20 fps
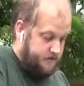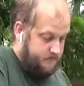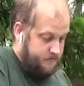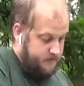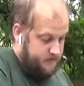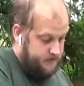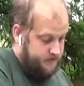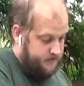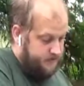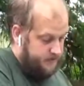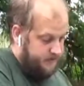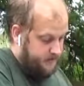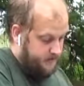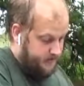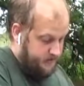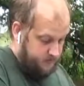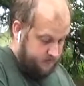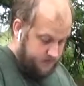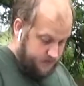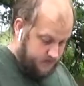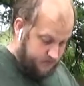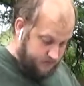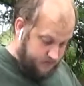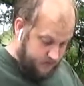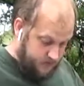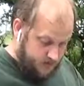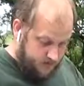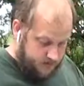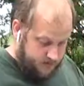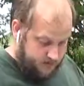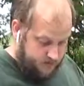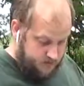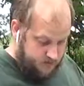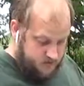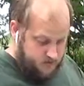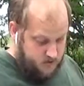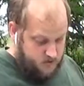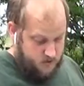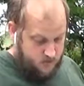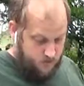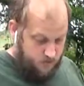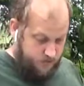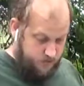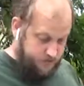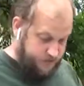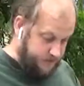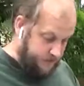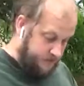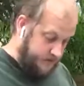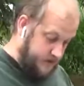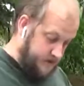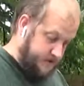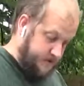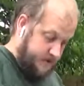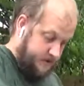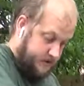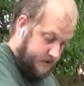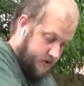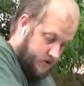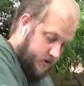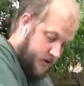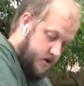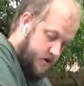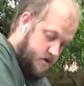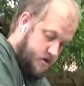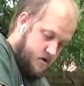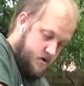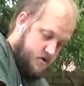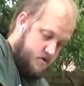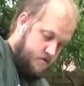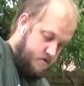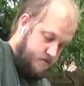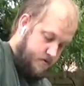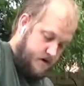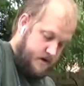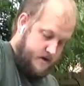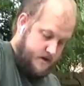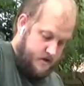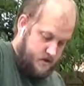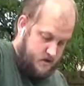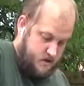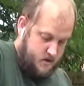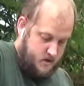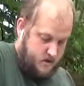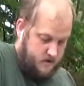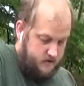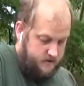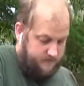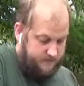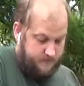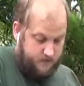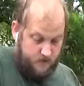to be a little delicate with them because roots are necessary, but if